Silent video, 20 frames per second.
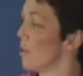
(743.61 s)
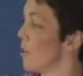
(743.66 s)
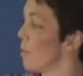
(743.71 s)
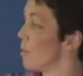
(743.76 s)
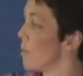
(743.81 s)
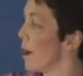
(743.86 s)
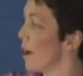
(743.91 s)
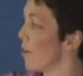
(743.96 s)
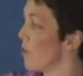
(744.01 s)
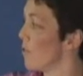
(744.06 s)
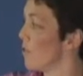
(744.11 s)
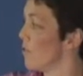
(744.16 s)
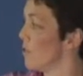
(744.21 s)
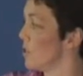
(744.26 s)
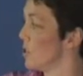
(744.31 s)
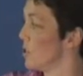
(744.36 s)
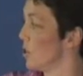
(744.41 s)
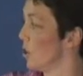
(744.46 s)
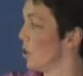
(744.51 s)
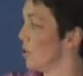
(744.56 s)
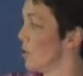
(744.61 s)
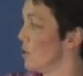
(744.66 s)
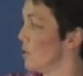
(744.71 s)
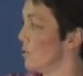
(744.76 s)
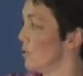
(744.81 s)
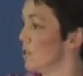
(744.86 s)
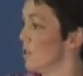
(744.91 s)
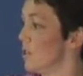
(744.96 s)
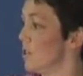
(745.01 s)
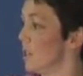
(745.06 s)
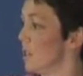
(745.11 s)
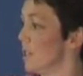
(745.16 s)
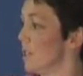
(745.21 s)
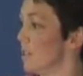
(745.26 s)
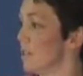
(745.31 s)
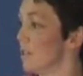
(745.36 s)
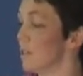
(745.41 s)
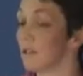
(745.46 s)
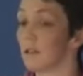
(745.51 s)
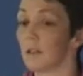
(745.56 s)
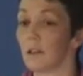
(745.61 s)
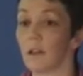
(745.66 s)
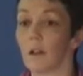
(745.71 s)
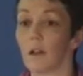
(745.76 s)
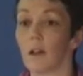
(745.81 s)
the pathophysiology of diseases.